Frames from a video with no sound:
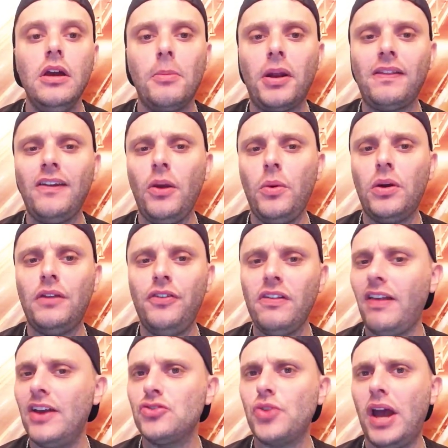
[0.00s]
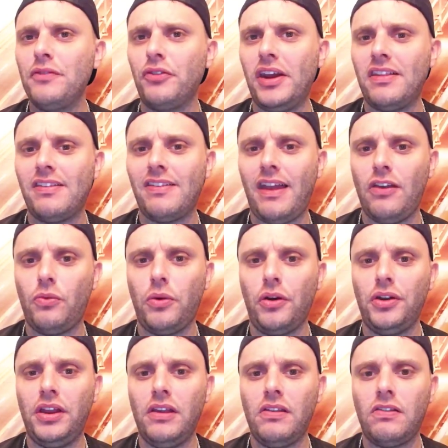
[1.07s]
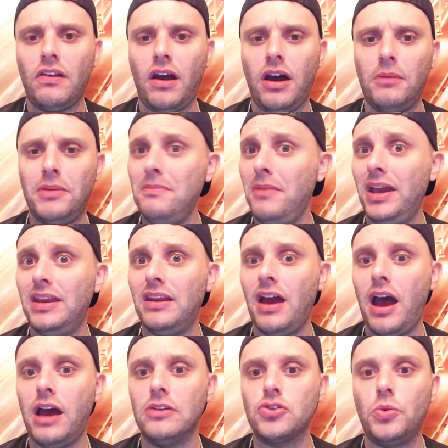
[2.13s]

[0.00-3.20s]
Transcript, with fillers: But I'll tell you what, if his line drive rate stays where it is, um, it might not.